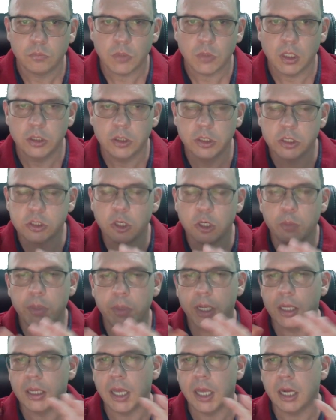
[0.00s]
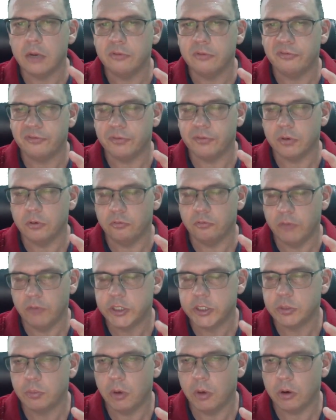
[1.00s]
there's going to be a lot of range
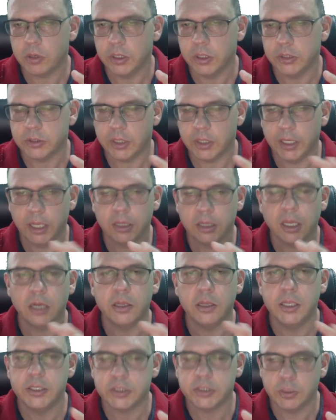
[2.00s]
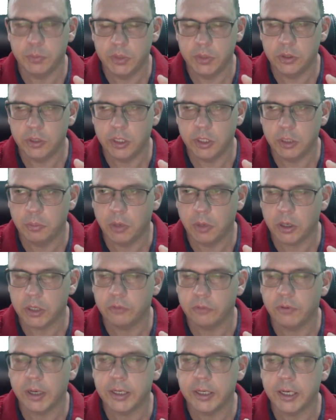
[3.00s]
of markets, okay, a lot of instability in the market
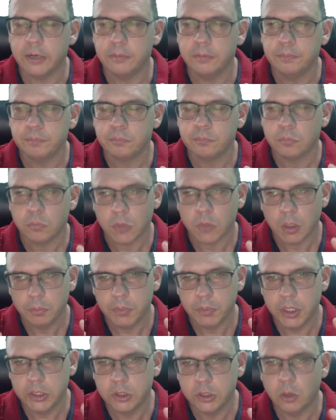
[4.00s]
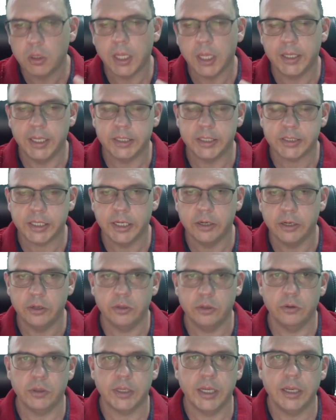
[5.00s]
right now. but don't let that scare you,
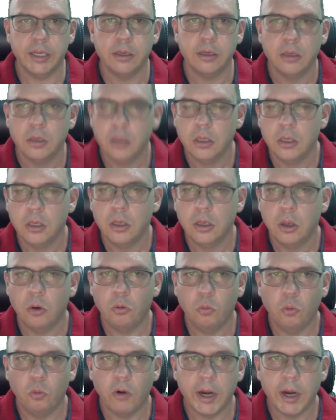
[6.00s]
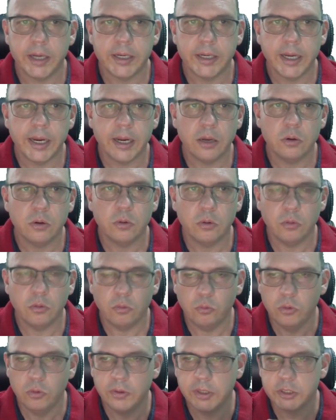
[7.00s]
okay? Right now,
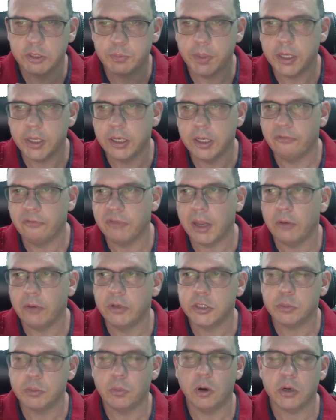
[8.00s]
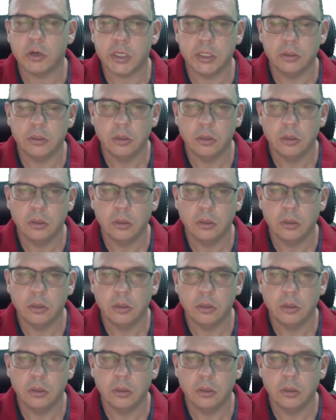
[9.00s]
with this being in a flat range market,